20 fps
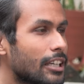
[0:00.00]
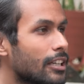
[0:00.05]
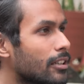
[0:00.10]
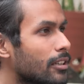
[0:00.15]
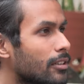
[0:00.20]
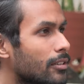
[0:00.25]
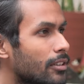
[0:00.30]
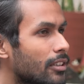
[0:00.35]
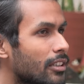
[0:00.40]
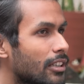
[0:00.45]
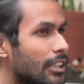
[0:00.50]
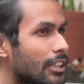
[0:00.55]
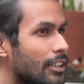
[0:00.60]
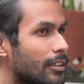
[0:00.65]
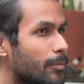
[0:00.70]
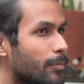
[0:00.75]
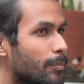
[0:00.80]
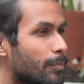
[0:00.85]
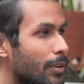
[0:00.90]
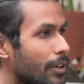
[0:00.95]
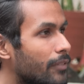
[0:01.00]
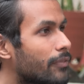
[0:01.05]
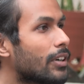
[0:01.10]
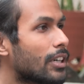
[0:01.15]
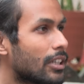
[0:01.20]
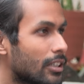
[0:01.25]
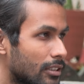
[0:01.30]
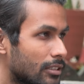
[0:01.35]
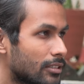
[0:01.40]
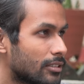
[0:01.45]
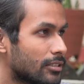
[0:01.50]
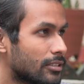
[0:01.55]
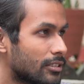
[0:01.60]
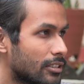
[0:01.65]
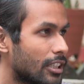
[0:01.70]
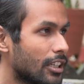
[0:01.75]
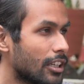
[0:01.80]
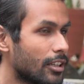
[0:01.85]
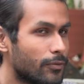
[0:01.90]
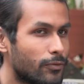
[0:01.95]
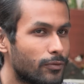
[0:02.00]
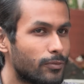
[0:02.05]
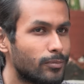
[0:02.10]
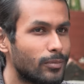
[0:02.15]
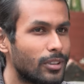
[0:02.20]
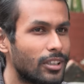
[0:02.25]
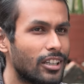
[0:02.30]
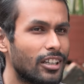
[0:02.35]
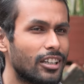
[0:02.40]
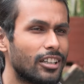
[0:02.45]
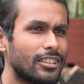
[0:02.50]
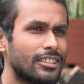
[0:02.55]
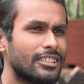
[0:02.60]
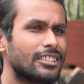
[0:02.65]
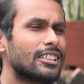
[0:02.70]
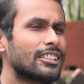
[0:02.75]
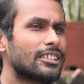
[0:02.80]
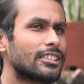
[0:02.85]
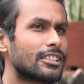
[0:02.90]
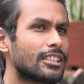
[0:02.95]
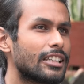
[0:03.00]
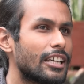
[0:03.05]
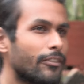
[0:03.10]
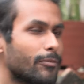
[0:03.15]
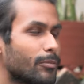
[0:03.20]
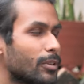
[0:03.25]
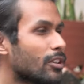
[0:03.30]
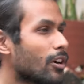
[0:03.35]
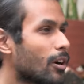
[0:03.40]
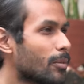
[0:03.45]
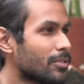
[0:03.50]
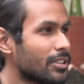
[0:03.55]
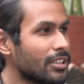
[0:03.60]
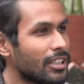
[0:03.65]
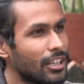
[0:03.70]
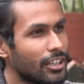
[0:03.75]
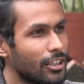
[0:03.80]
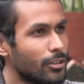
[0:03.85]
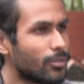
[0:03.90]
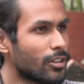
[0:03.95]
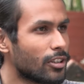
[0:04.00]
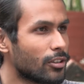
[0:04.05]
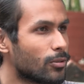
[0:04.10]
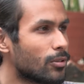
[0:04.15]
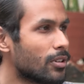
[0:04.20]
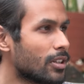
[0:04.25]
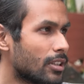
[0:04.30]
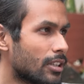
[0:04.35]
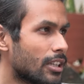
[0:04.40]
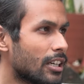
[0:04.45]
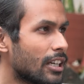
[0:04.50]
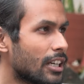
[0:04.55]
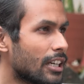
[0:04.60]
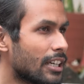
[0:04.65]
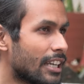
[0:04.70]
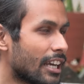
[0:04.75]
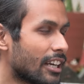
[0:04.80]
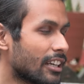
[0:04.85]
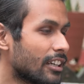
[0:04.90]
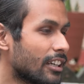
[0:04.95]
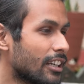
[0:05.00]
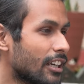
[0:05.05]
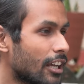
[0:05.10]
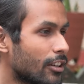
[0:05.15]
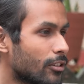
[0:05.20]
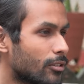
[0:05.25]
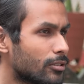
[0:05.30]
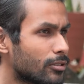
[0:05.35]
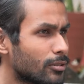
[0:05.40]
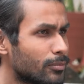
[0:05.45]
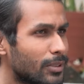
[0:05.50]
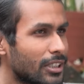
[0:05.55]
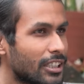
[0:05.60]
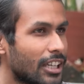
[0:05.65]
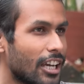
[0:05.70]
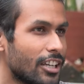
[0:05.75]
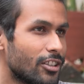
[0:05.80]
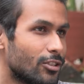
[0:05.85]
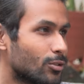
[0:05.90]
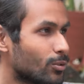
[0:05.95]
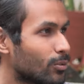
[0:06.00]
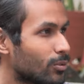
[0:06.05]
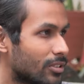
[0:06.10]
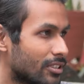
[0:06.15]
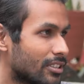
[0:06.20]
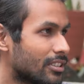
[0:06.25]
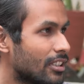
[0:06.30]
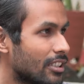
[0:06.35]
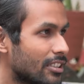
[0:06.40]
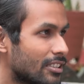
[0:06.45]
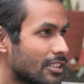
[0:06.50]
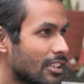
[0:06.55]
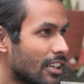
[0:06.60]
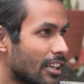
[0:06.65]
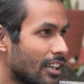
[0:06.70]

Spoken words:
they preferred. They just gave me the option that you can go in the technical line also, but I chose this.